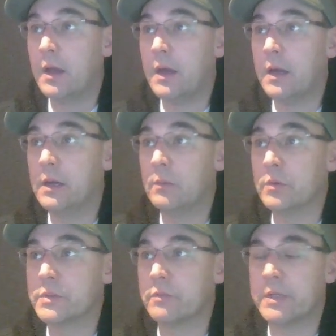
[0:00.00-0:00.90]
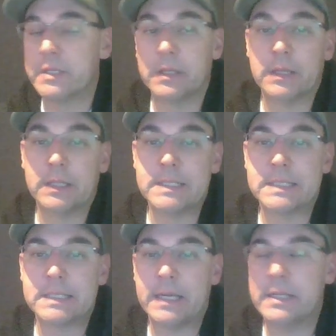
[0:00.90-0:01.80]
Was the
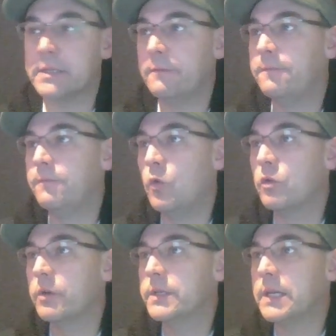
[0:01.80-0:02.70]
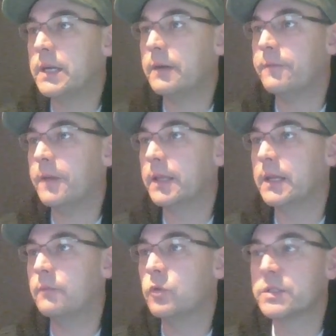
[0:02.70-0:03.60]
release date for it. Funnily
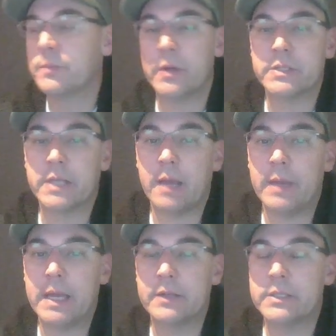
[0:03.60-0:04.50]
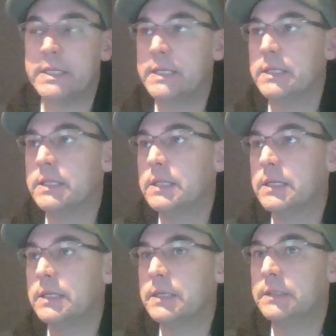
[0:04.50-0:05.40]
enough, was supposed to come out in
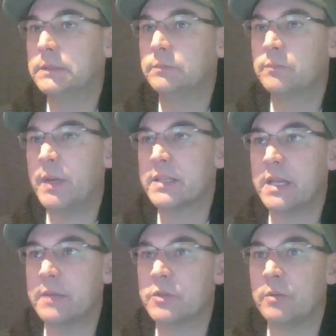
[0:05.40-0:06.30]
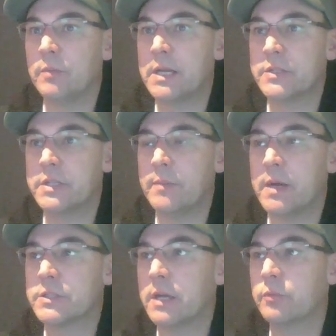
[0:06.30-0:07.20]
about the same time last year,
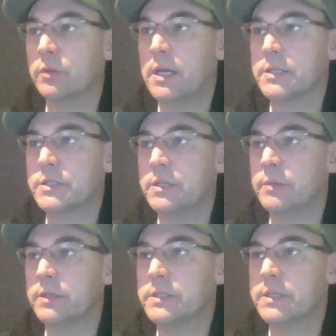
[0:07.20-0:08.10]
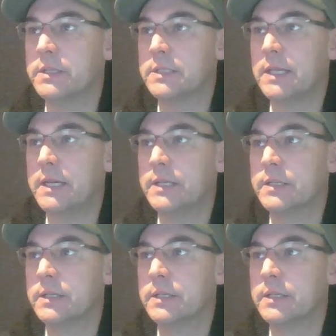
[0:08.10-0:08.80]
March, April last year, but delayed.